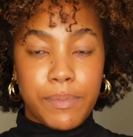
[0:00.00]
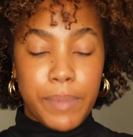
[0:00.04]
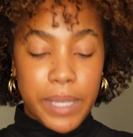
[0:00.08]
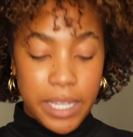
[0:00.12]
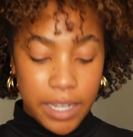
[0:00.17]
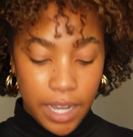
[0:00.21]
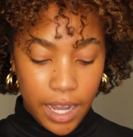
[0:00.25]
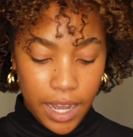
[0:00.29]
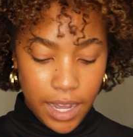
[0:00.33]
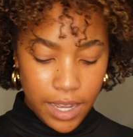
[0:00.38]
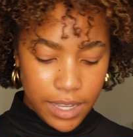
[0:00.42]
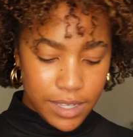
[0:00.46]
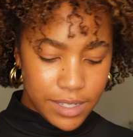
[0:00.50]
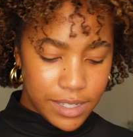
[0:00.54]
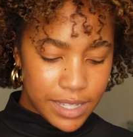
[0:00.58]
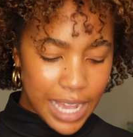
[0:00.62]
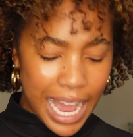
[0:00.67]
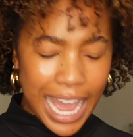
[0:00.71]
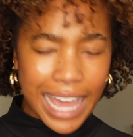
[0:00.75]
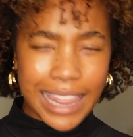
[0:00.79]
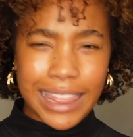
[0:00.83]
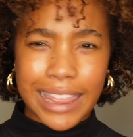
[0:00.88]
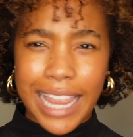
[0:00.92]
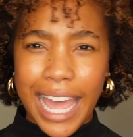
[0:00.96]
because
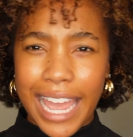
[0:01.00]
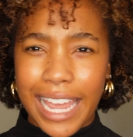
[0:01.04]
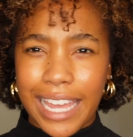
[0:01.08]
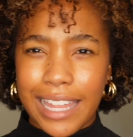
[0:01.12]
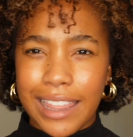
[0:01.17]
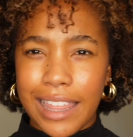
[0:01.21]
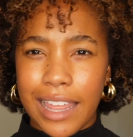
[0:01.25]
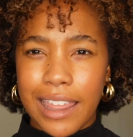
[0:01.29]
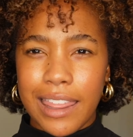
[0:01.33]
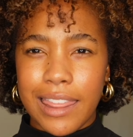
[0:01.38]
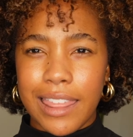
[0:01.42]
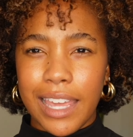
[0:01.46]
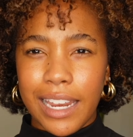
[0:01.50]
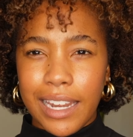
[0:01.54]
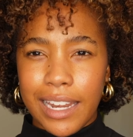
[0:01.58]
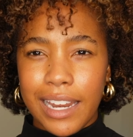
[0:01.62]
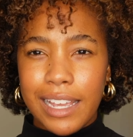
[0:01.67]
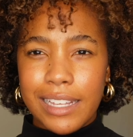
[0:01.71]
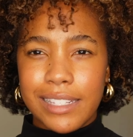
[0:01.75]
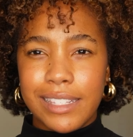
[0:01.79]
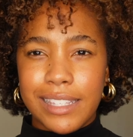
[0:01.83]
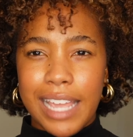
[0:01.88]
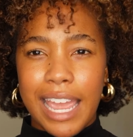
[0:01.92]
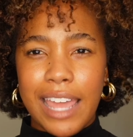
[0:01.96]
I like the
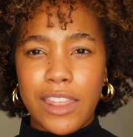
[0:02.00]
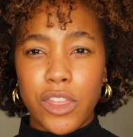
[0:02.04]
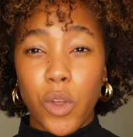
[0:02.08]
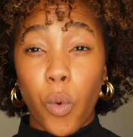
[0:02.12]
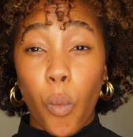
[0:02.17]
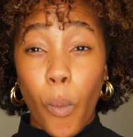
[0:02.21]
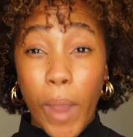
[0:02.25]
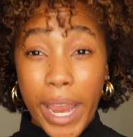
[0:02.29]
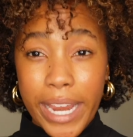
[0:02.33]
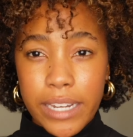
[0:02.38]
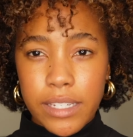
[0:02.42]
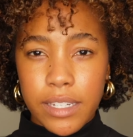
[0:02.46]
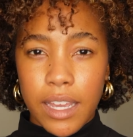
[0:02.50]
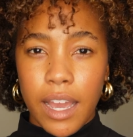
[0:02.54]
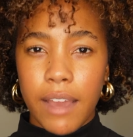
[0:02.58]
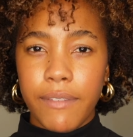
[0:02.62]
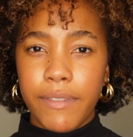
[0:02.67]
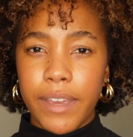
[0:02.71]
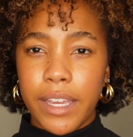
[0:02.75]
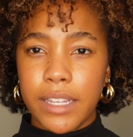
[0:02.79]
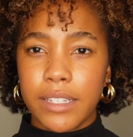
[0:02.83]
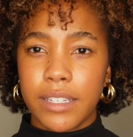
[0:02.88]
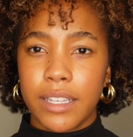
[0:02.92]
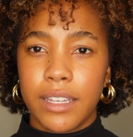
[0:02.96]
thickness and the weight of
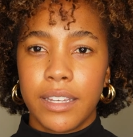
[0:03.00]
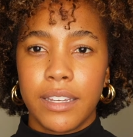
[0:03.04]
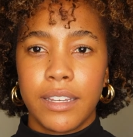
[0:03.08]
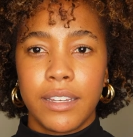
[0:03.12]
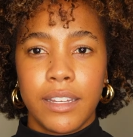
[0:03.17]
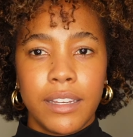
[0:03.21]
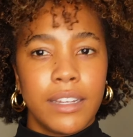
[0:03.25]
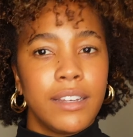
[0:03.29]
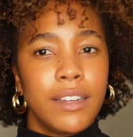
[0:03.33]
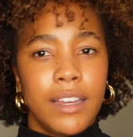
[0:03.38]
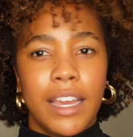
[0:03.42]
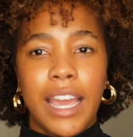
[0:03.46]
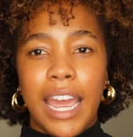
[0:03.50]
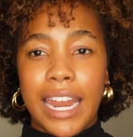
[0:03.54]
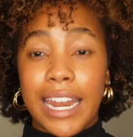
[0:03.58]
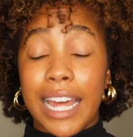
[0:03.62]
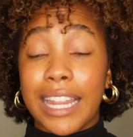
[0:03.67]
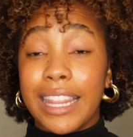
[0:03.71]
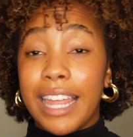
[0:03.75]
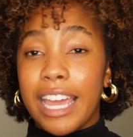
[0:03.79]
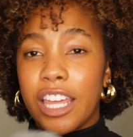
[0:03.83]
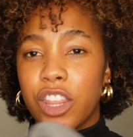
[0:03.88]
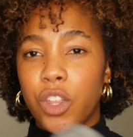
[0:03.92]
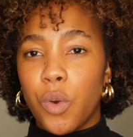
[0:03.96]
it. And I
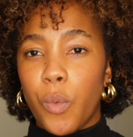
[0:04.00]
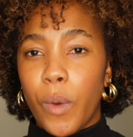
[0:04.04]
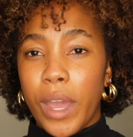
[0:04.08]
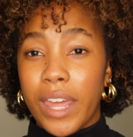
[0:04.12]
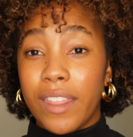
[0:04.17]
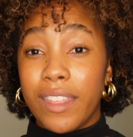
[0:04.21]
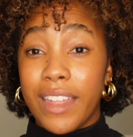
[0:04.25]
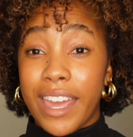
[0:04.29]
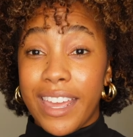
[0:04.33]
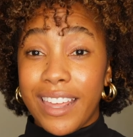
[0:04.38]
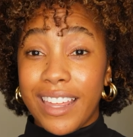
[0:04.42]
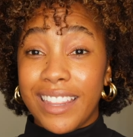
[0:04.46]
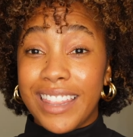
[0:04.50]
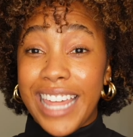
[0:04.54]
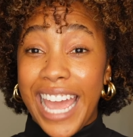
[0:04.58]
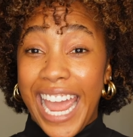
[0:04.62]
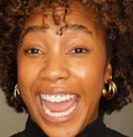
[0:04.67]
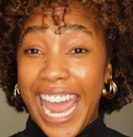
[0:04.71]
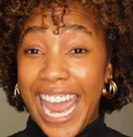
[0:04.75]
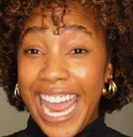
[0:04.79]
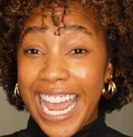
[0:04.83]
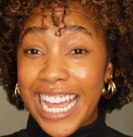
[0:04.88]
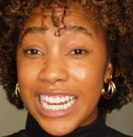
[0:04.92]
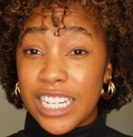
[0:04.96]
like the way like the
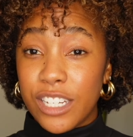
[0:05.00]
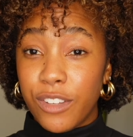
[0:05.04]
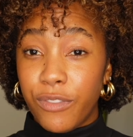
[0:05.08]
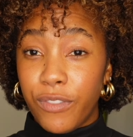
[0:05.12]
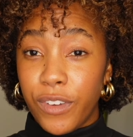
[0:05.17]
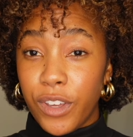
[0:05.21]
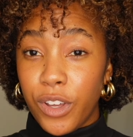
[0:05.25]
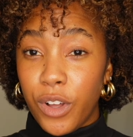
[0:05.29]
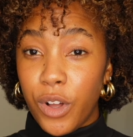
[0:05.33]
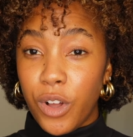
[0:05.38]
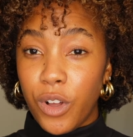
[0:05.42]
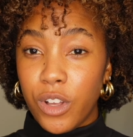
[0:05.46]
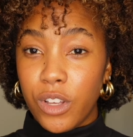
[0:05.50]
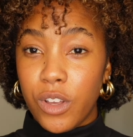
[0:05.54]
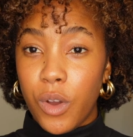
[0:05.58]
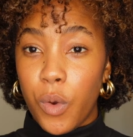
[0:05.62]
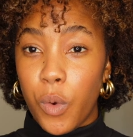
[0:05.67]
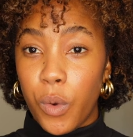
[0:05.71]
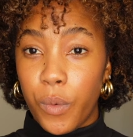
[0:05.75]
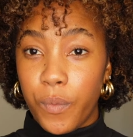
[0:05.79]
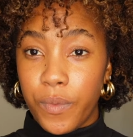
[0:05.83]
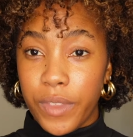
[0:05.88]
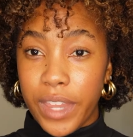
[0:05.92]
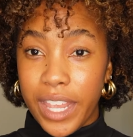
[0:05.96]
hand feel
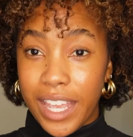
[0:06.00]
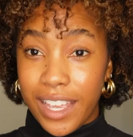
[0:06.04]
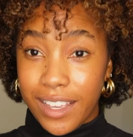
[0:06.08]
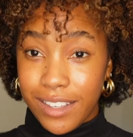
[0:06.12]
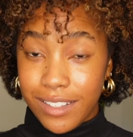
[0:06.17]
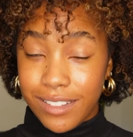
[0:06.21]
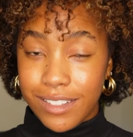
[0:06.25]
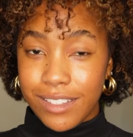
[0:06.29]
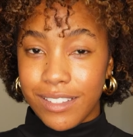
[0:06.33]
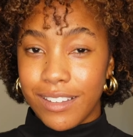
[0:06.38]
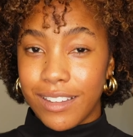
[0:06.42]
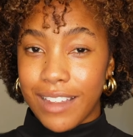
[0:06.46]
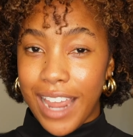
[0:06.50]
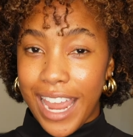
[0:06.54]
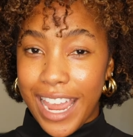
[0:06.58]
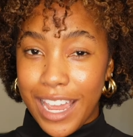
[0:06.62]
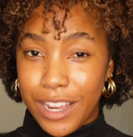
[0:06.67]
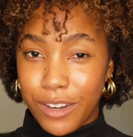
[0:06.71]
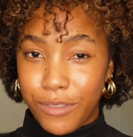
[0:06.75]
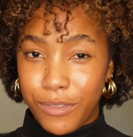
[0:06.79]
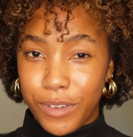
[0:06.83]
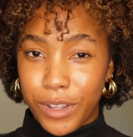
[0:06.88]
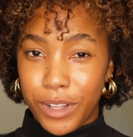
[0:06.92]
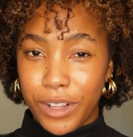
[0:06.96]
is.
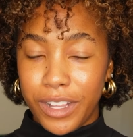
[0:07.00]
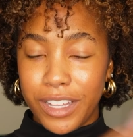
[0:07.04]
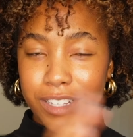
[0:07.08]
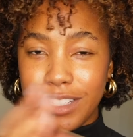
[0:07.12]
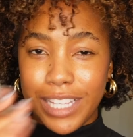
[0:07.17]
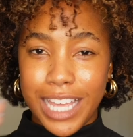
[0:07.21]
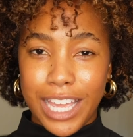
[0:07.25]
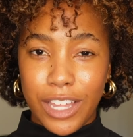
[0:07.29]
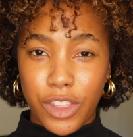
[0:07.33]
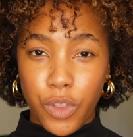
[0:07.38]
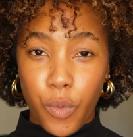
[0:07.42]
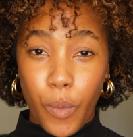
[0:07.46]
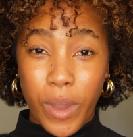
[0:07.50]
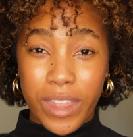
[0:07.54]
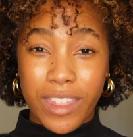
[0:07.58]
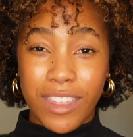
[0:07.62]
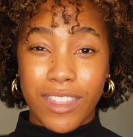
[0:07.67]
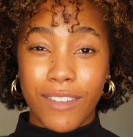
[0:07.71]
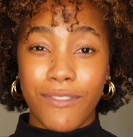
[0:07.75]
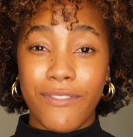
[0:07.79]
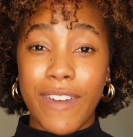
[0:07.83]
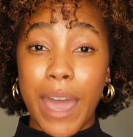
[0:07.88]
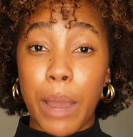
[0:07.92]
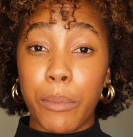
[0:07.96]
Hand feel is like the way that
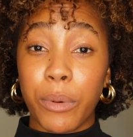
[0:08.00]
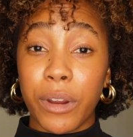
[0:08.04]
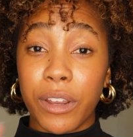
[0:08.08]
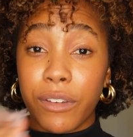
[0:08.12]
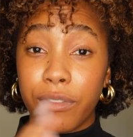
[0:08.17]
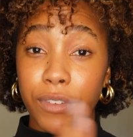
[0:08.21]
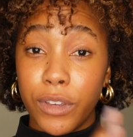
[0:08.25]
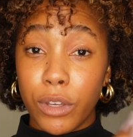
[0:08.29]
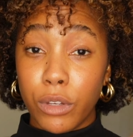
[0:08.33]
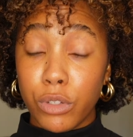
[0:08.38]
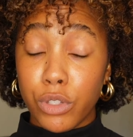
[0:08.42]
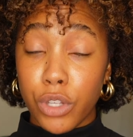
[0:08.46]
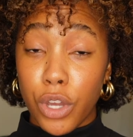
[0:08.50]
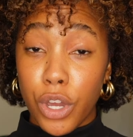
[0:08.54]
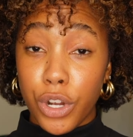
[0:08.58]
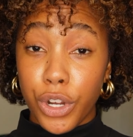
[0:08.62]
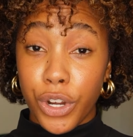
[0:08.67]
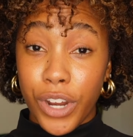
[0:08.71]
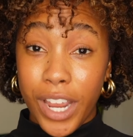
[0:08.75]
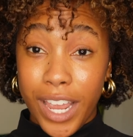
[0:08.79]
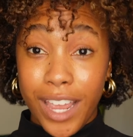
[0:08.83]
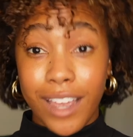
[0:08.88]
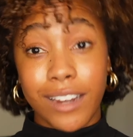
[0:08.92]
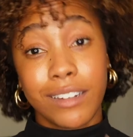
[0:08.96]
the fabric feels on
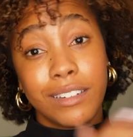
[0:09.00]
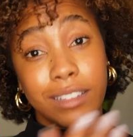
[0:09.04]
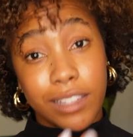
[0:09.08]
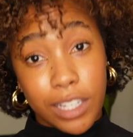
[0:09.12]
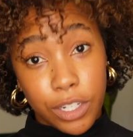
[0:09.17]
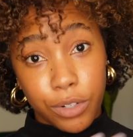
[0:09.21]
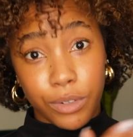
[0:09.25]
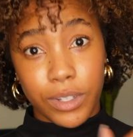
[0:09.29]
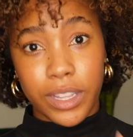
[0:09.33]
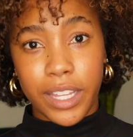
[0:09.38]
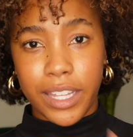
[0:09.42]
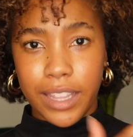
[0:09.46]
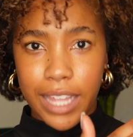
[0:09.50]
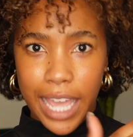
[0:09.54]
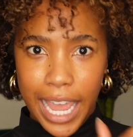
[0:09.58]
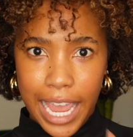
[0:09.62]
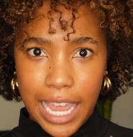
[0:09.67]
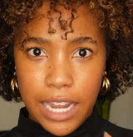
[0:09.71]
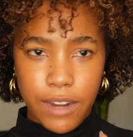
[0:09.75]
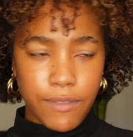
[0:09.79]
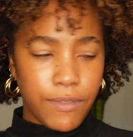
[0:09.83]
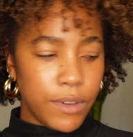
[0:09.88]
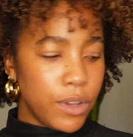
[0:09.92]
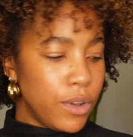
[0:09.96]
your hand, literally the
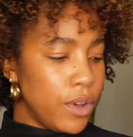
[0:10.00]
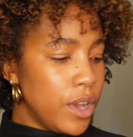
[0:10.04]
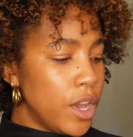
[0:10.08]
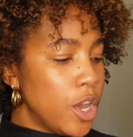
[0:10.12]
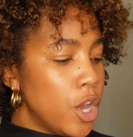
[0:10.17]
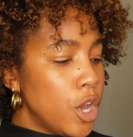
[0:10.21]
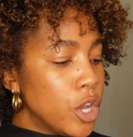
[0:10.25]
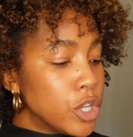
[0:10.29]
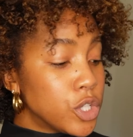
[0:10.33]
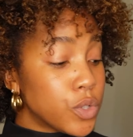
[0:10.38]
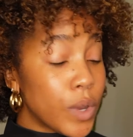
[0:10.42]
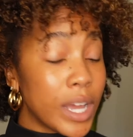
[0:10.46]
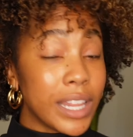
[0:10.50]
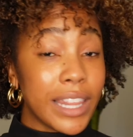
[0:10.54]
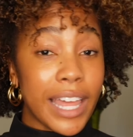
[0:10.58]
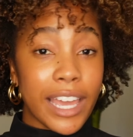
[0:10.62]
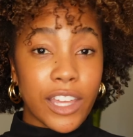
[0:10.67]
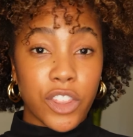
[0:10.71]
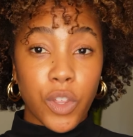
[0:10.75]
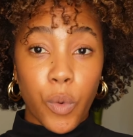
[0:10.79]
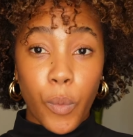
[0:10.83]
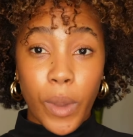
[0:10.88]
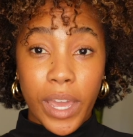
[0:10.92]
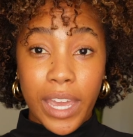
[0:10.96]
hand feel. So I
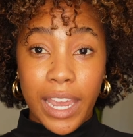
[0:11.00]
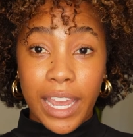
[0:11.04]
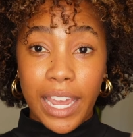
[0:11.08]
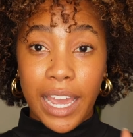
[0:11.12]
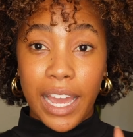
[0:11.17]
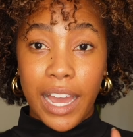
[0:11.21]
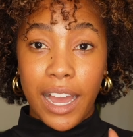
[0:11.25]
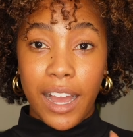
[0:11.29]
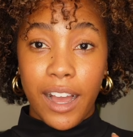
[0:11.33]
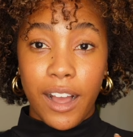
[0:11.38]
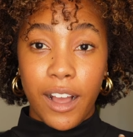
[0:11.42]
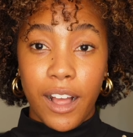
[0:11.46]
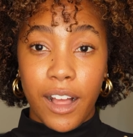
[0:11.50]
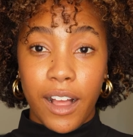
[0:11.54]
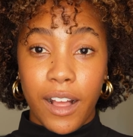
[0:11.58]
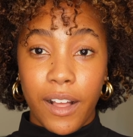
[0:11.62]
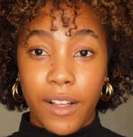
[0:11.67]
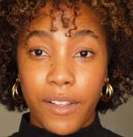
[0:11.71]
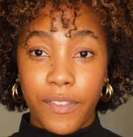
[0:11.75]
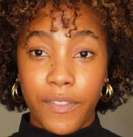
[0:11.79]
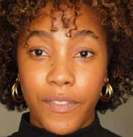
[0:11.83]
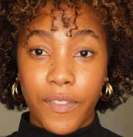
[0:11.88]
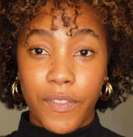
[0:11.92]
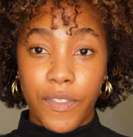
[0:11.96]
like the way,
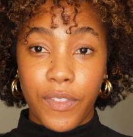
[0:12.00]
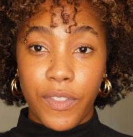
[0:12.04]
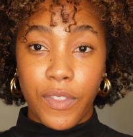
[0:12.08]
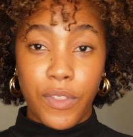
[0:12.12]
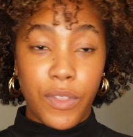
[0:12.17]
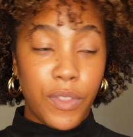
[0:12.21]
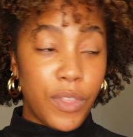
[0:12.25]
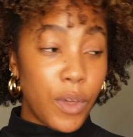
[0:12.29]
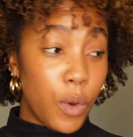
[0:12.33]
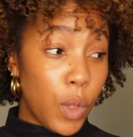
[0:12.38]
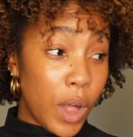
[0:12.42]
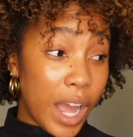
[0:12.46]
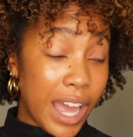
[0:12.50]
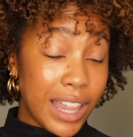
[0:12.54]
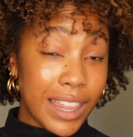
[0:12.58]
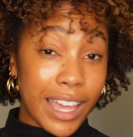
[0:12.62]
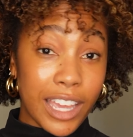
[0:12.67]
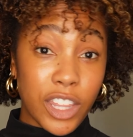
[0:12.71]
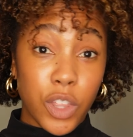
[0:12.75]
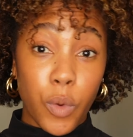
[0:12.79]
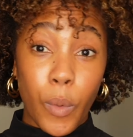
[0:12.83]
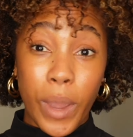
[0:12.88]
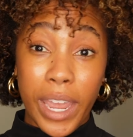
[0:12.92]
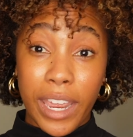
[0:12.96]
I
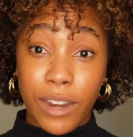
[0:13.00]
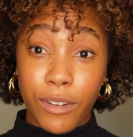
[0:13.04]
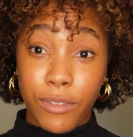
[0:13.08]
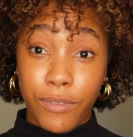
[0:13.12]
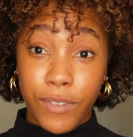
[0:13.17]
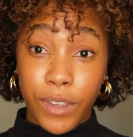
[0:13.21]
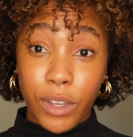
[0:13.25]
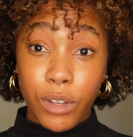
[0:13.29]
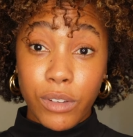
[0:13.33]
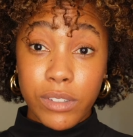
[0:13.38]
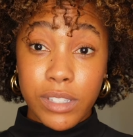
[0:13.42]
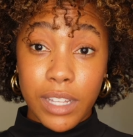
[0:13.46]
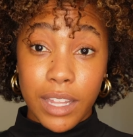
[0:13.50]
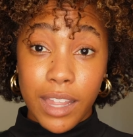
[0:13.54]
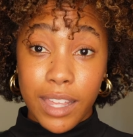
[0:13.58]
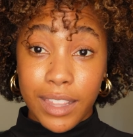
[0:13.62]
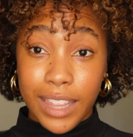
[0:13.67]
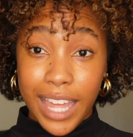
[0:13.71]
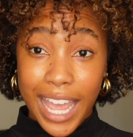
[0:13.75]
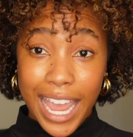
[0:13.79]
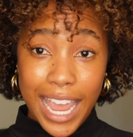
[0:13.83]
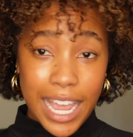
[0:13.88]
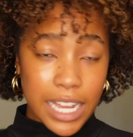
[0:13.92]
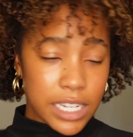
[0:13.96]
like the way it feels. I like
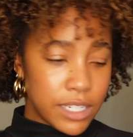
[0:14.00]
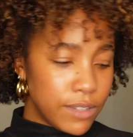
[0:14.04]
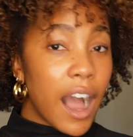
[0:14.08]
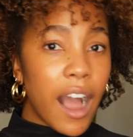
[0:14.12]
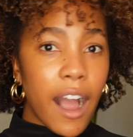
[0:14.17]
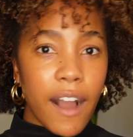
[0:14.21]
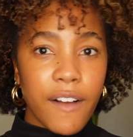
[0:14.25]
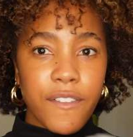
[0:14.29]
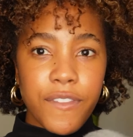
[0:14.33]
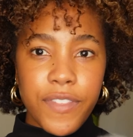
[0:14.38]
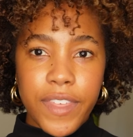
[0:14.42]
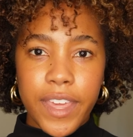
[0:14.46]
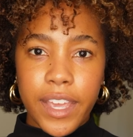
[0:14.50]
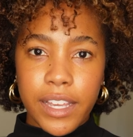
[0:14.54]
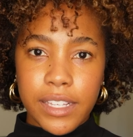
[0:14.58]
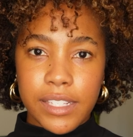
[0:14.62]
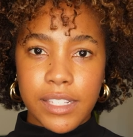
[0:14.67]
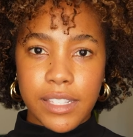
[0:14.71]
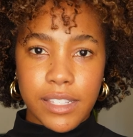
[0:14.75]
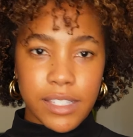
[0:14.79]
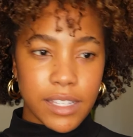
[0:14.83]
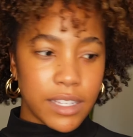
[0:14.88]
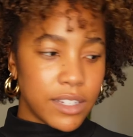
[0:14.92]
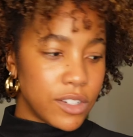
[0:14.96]
the hand of
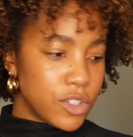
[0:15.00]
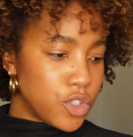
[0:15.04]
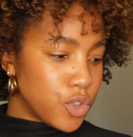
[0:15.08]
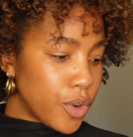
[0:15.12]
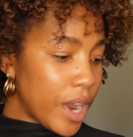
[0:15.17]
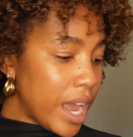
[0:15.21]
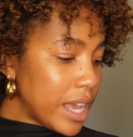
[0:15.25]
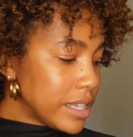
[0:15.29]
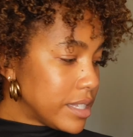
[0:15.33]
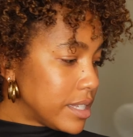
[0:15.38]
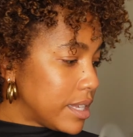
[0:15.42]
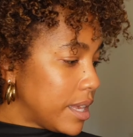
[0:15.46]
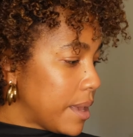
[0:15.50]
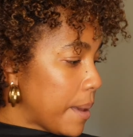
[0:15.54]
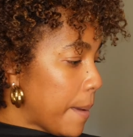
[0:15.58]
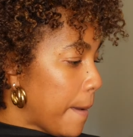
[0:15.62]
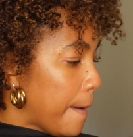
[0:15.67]
this dress,